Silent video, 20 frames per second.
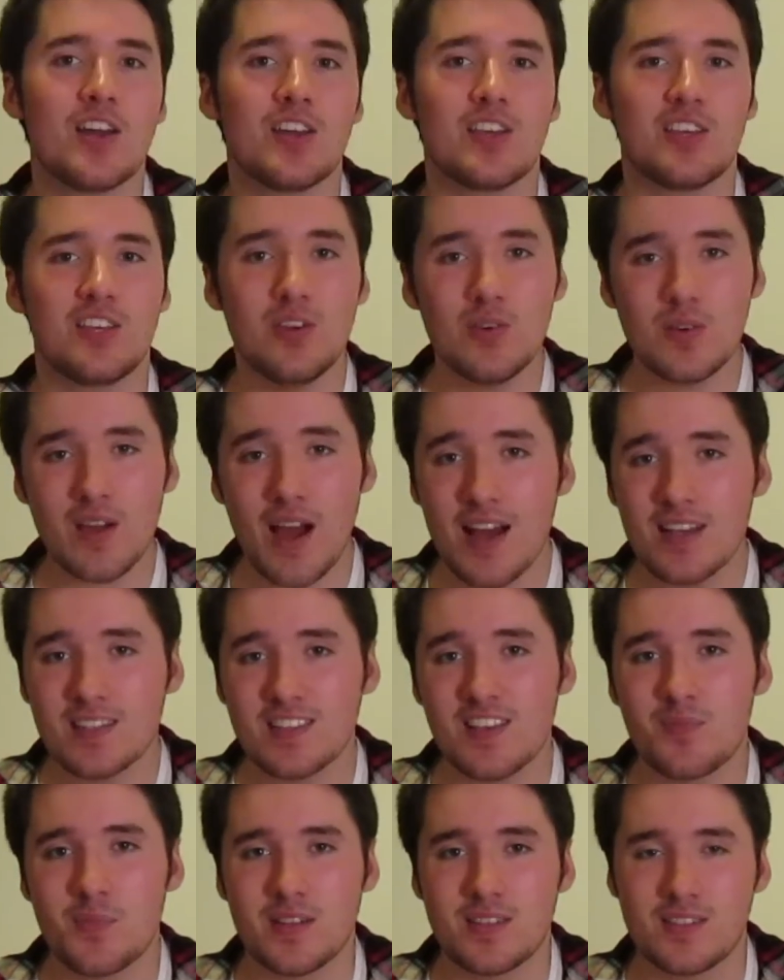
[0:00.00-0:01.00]
You guys
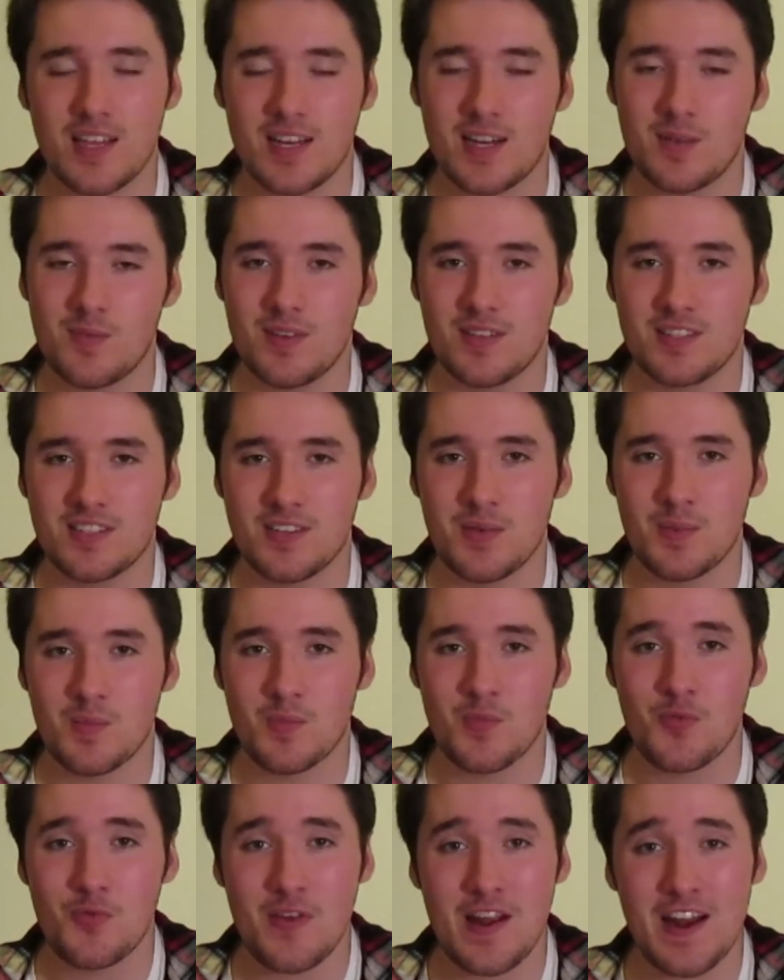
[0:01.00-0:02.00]
have been sending me
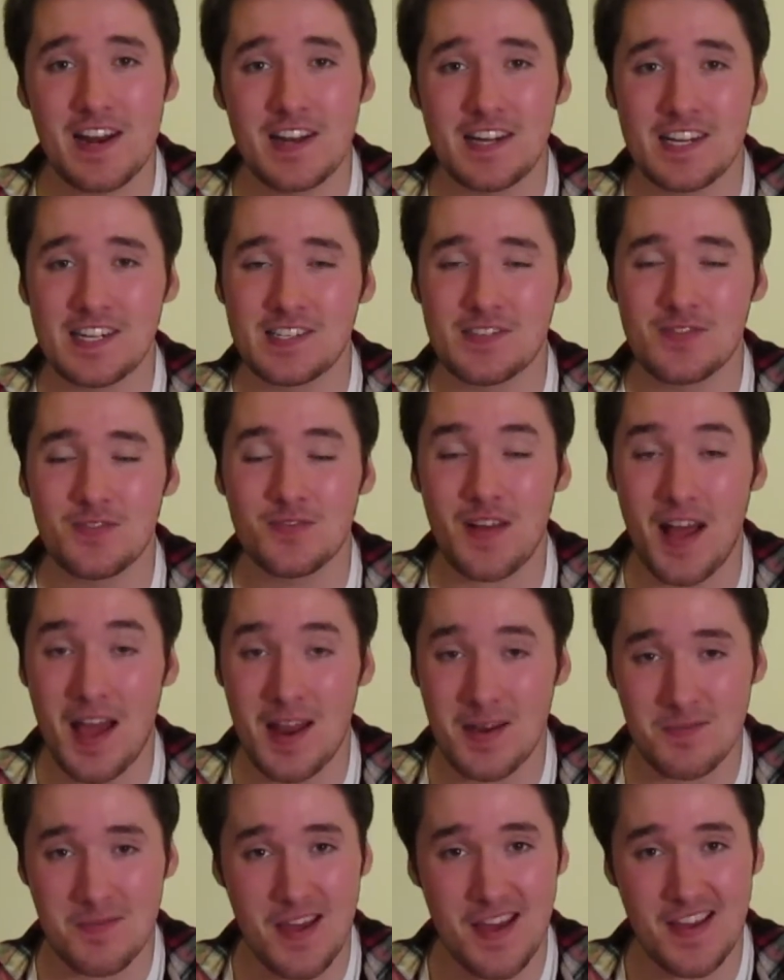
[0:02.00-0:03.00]
some really nice
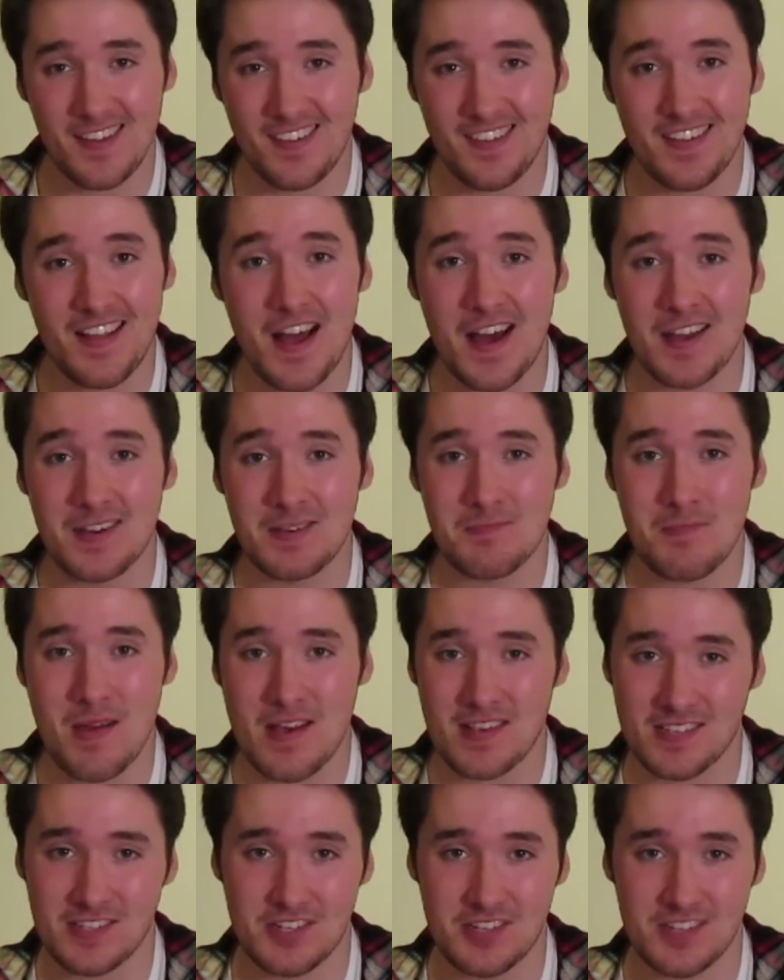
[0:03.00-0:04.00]
fan mail and
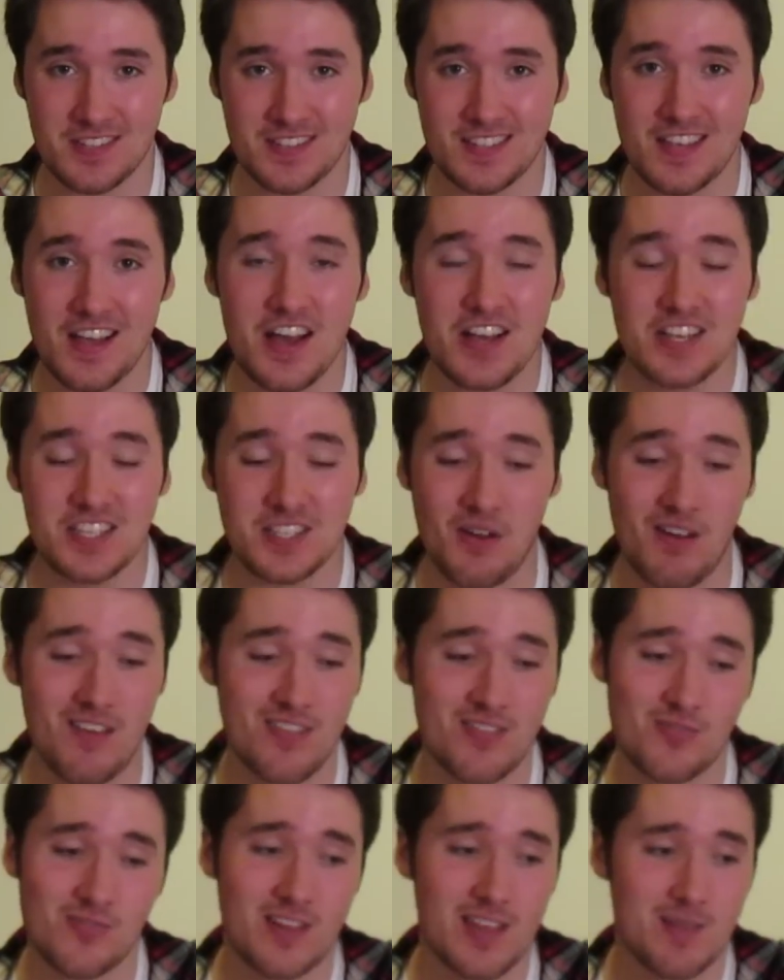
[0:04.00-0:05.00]
messages, so I
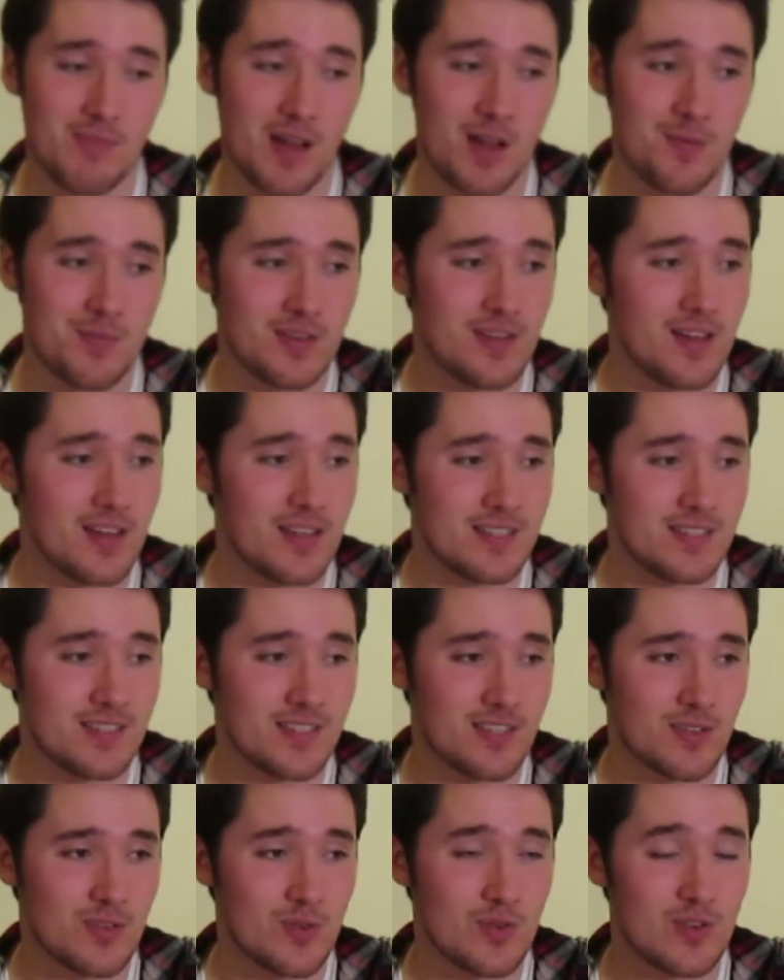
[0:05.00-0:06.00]
thought it might be nice
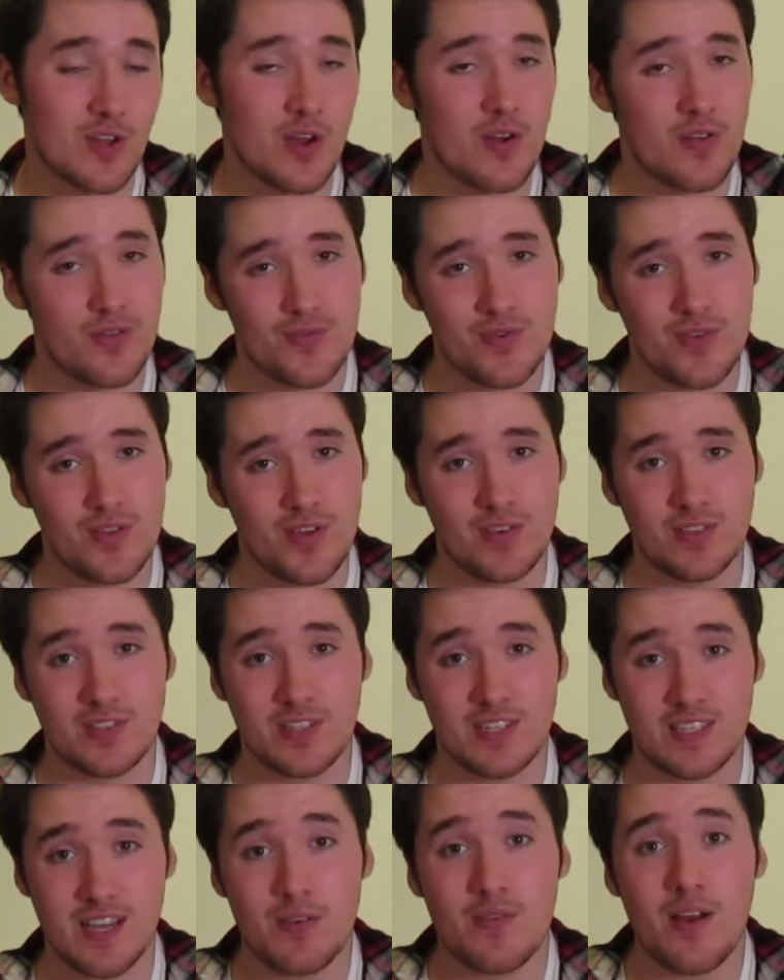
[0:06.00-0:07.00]
to go through those,
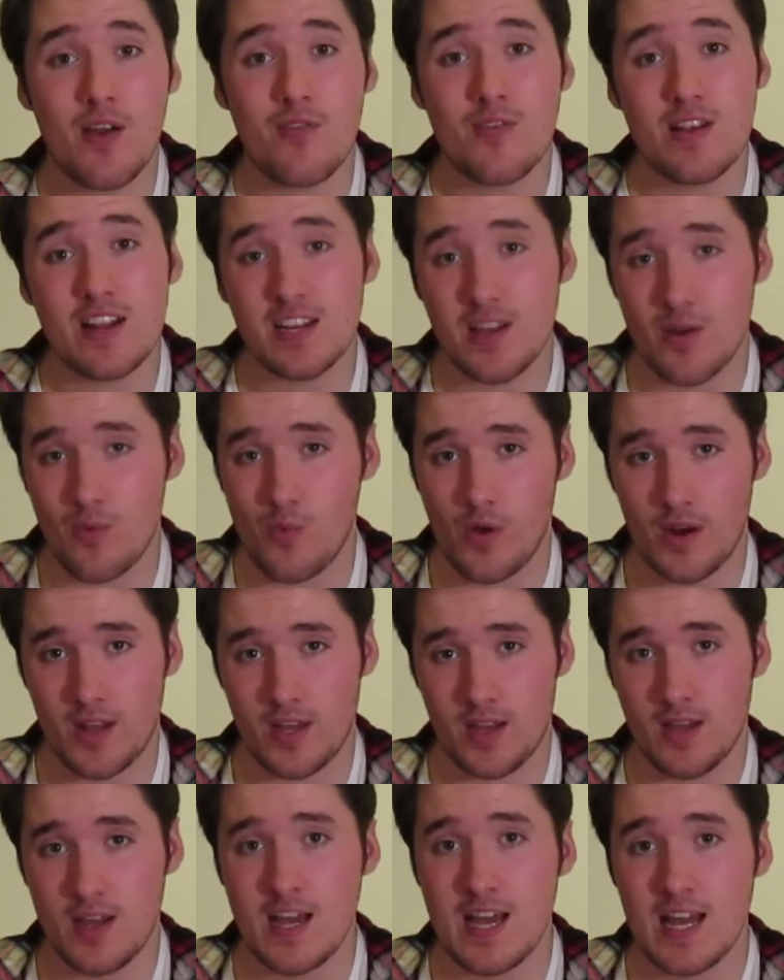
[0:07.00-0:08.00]
because I really don't want
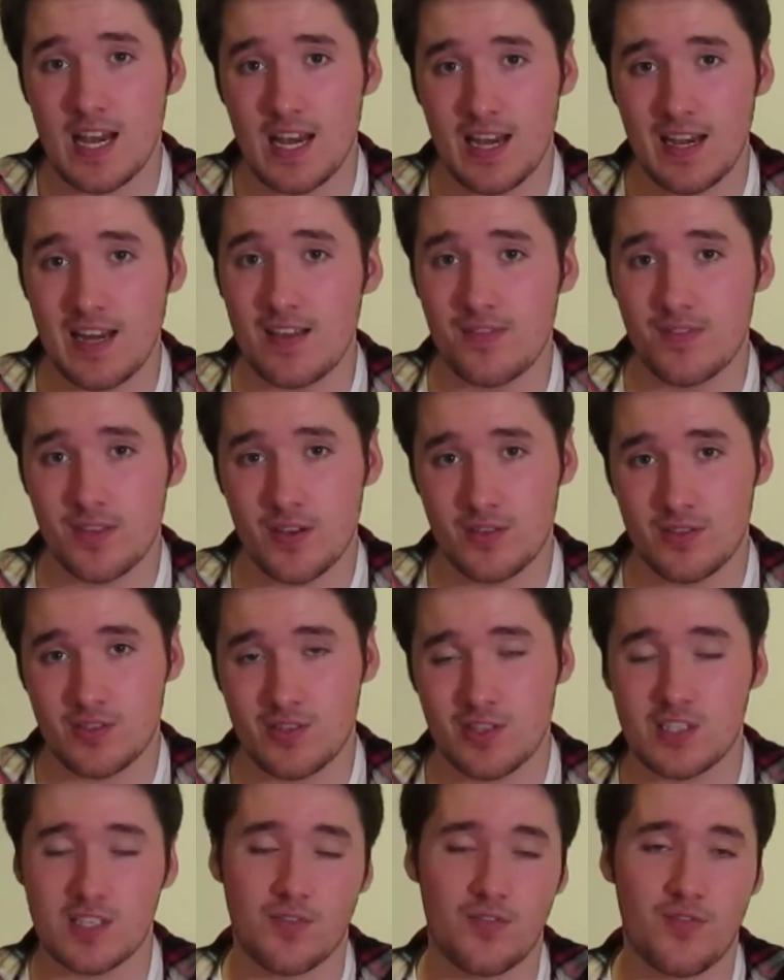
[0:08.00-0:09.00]
to leave those
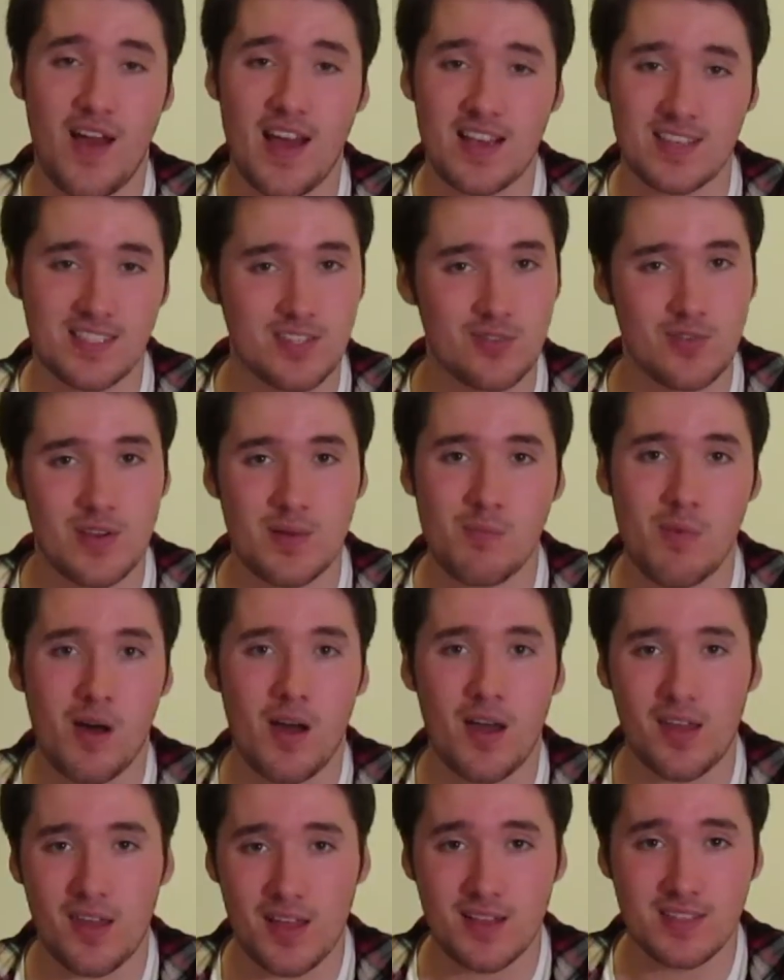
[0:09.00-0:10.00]
just to fester in
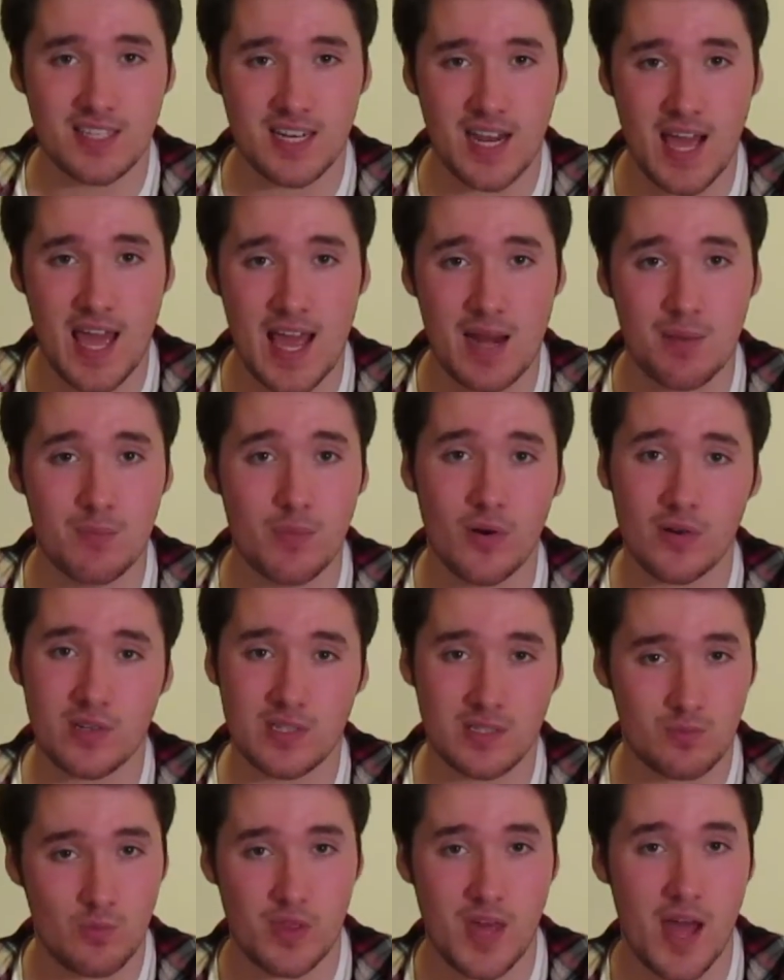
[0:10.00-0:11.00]
my internet
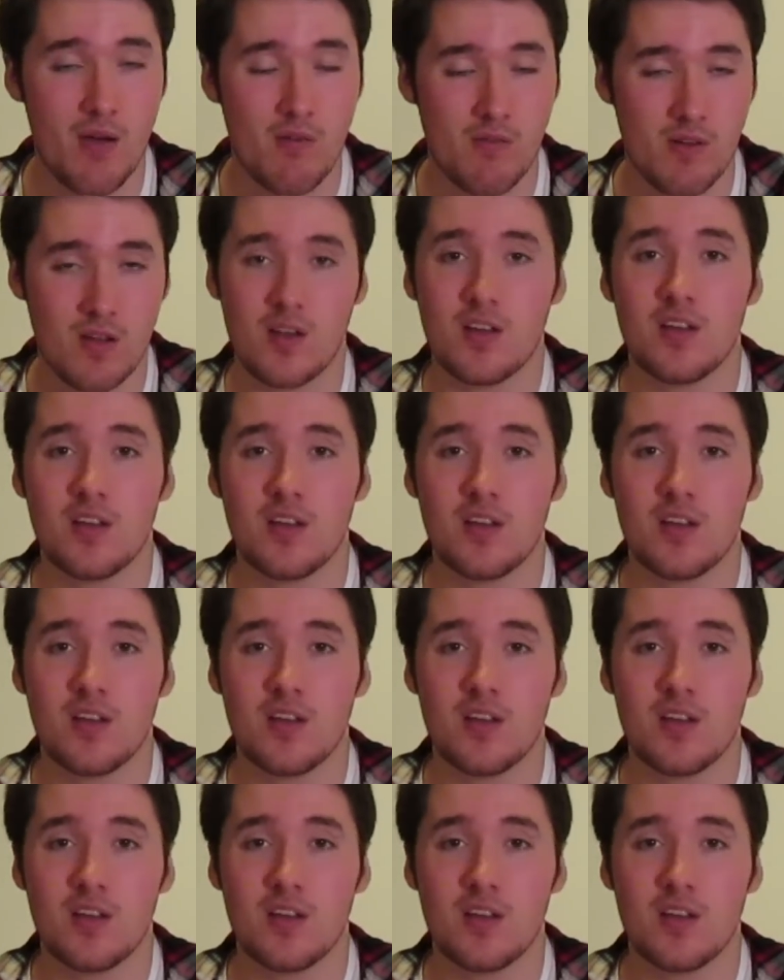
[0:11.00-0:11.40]
inbox without